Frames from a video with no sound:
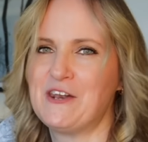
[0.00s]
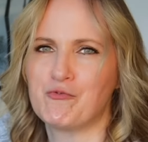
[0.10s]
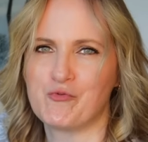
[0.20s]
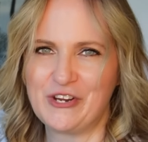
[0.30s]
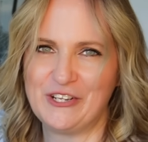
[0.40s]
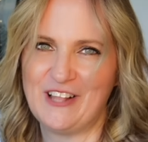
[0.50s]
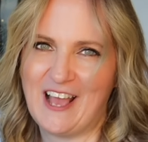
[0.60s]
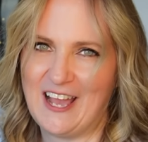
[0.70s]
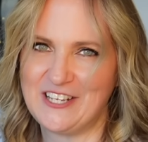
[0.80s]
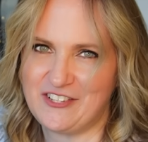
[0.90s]
a real
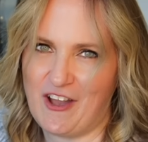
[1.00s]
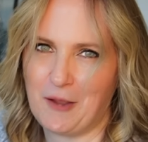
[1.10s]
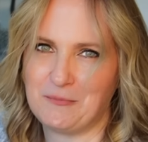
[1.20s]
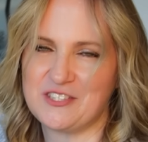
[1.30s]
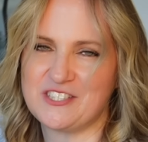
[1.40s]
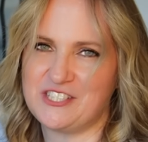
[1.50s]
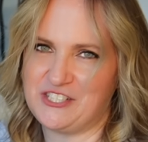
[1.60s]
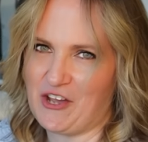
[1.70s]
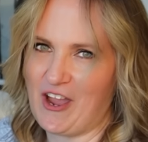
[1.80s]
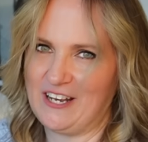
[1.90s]
hard time
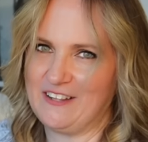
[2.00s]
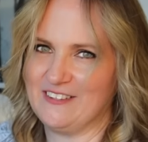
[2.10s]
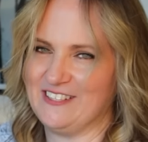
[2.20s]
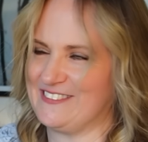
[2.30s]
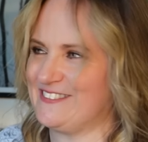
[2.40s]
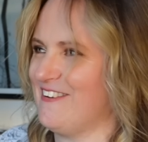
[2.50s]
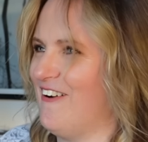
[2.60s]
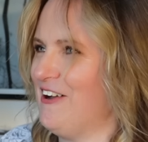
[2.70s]
styling this.